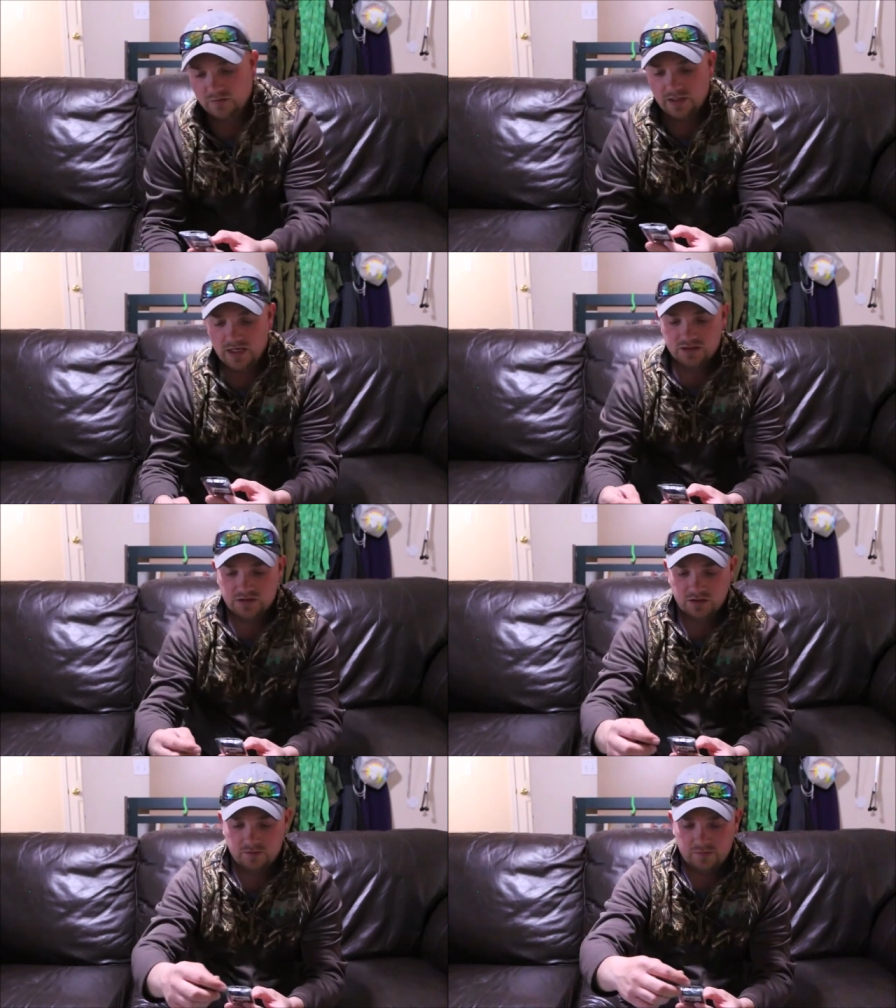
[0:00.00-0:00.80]
we got
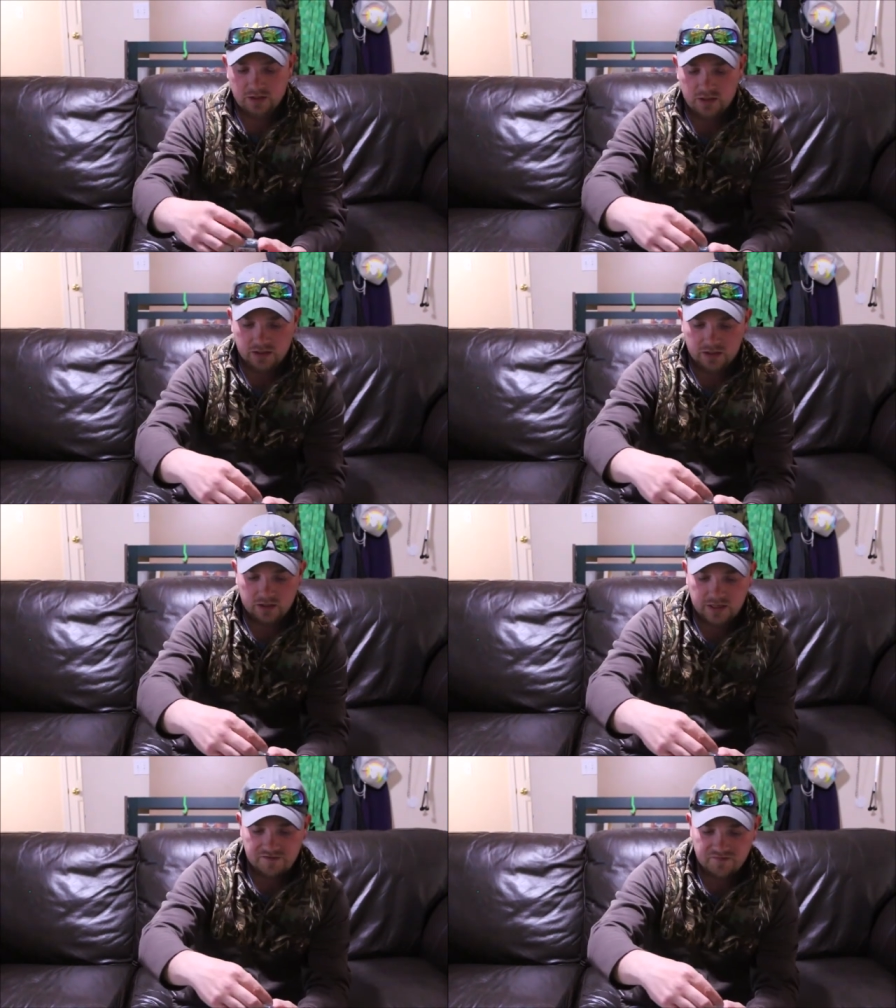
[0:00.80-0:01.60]
some
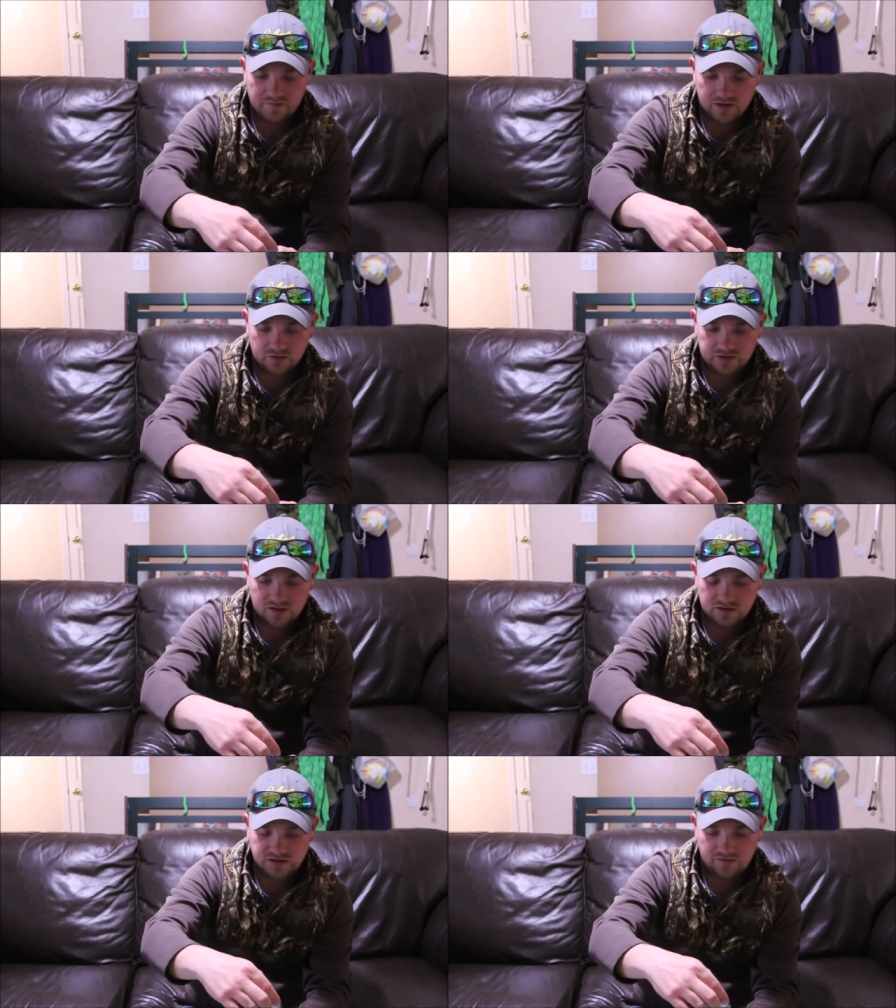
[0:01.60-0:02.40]
heavy metal
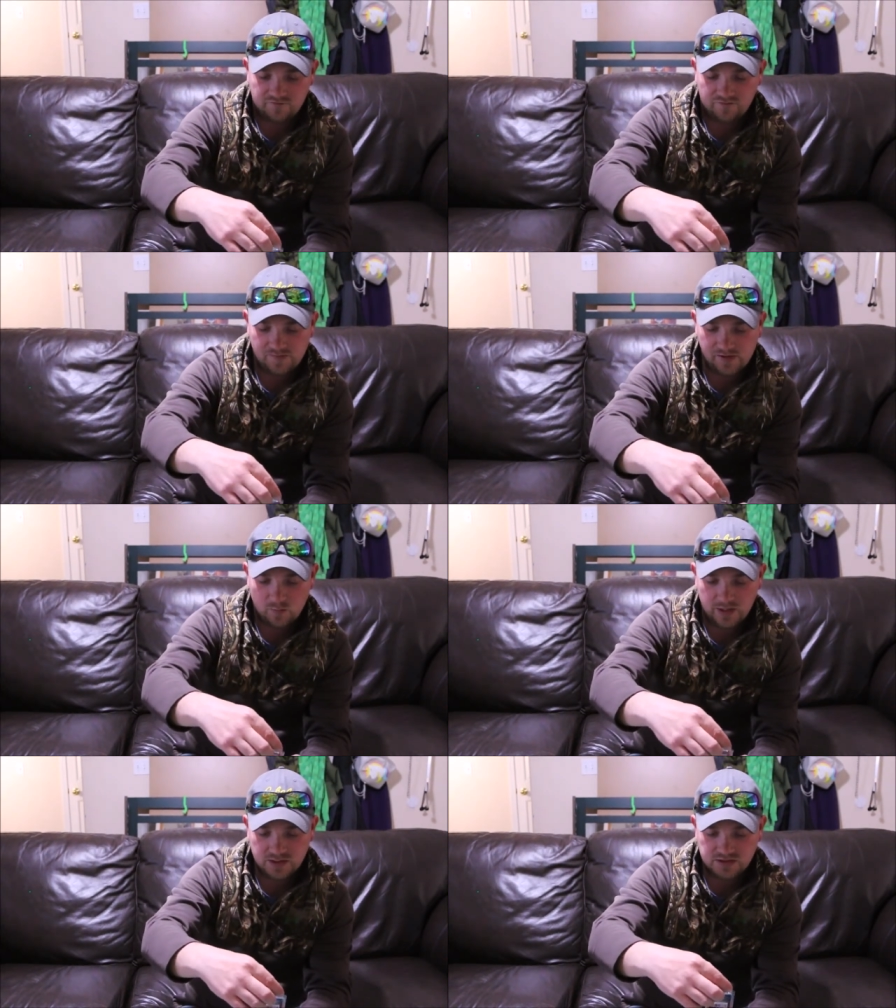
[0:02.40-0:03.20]
tungsten flipping
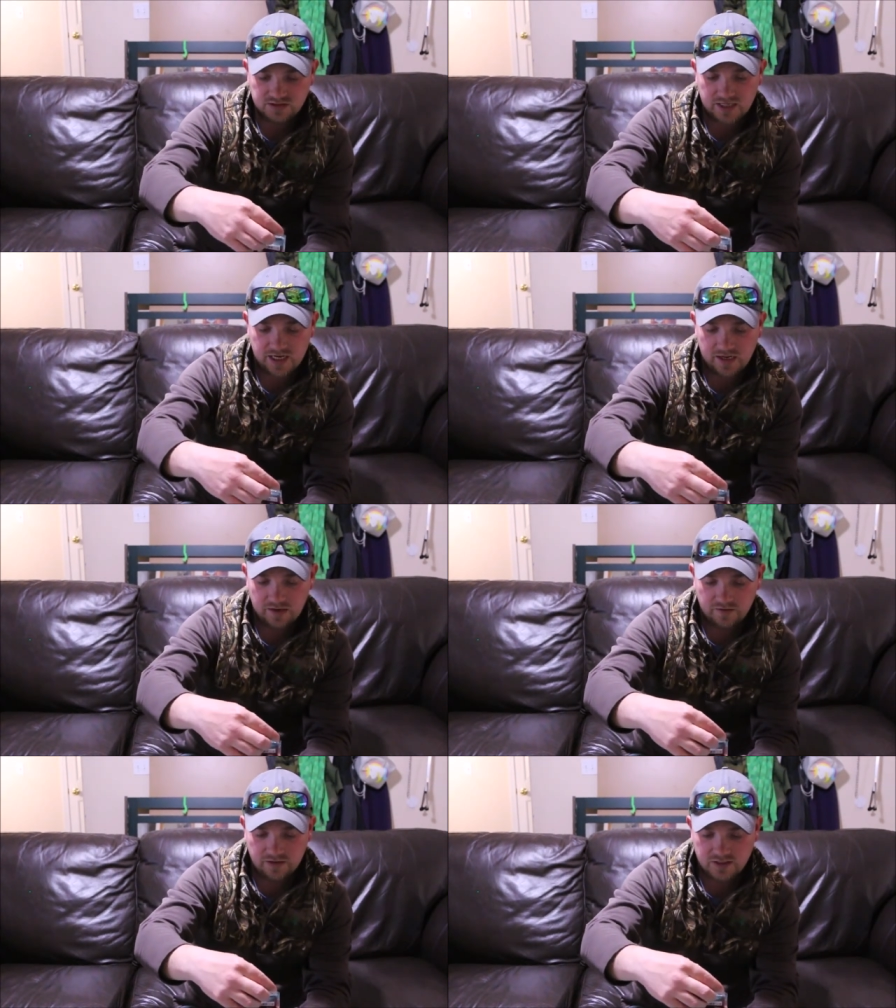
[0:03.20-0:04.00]
weights,
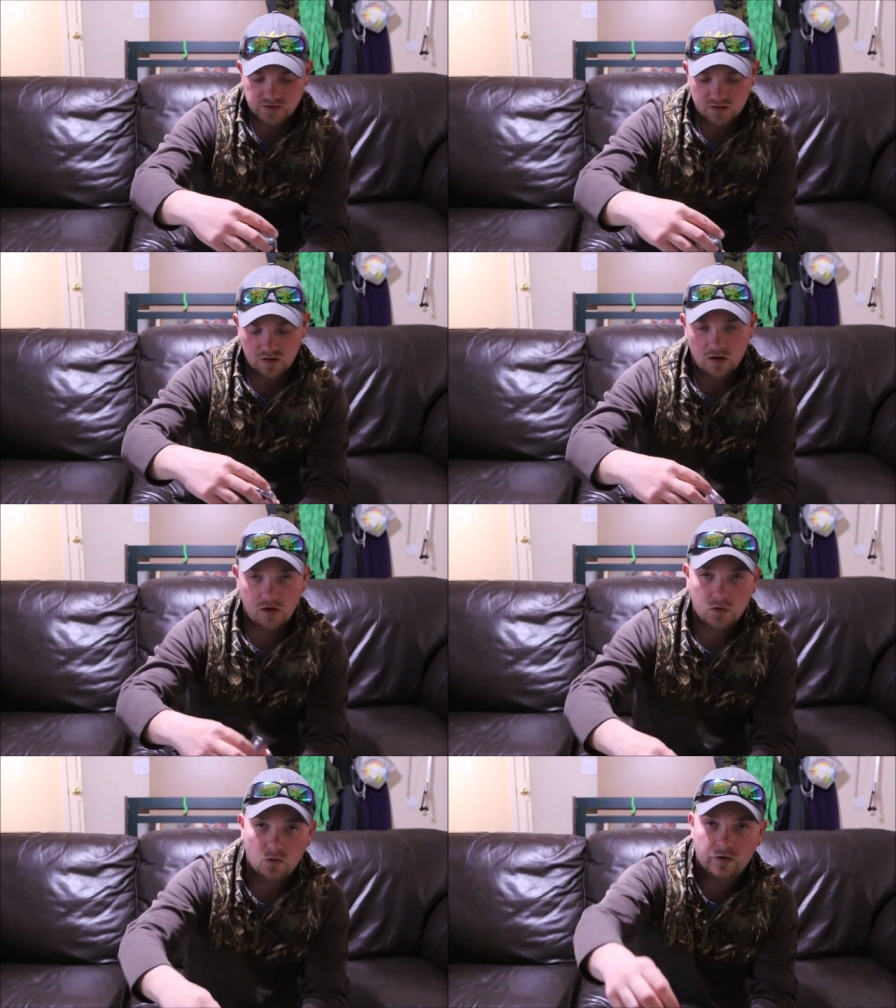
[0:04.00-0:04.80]
and these
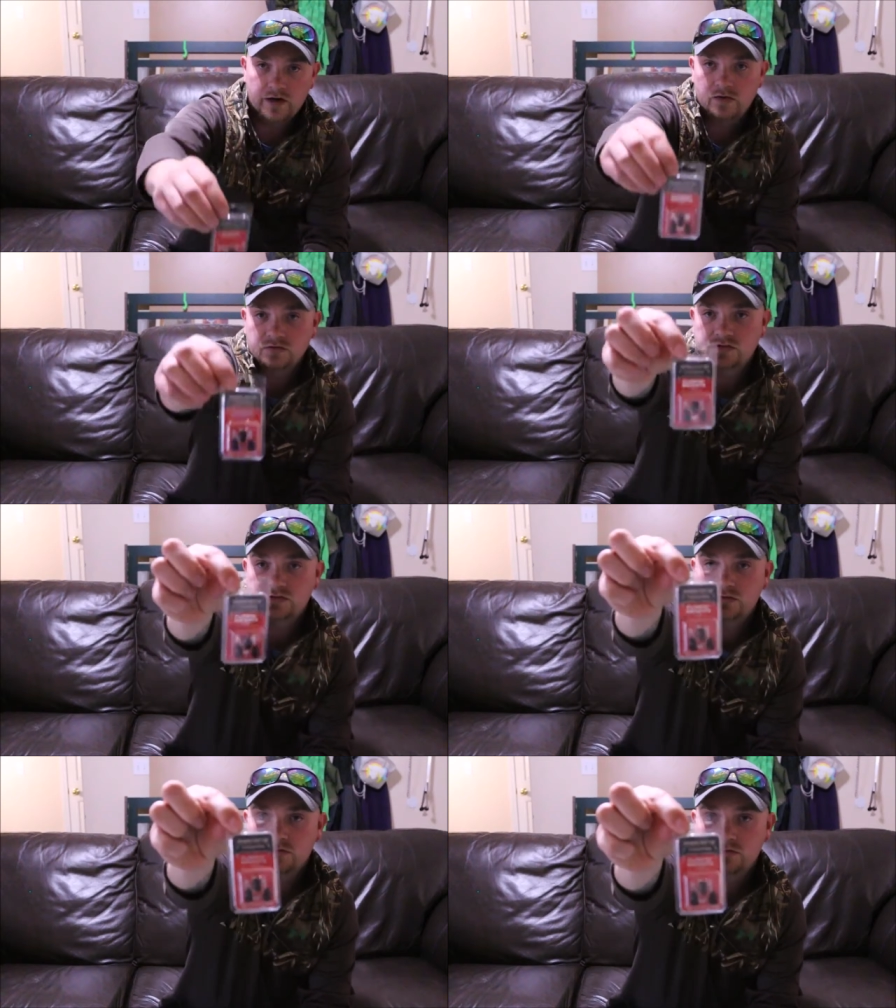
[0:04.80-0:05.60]
are 1/4 ounce.